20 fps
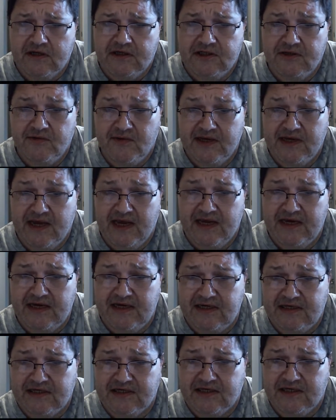to
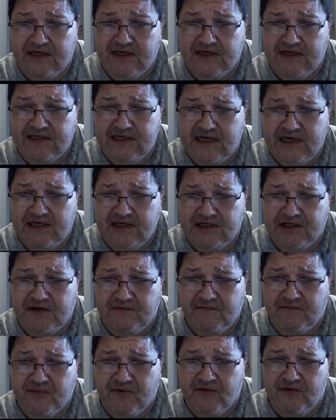engage in attention,
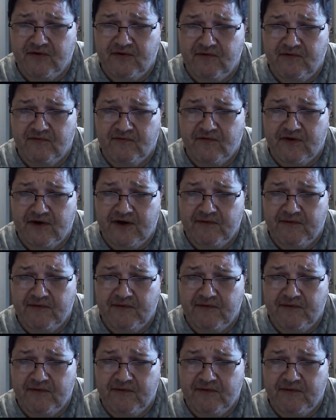improve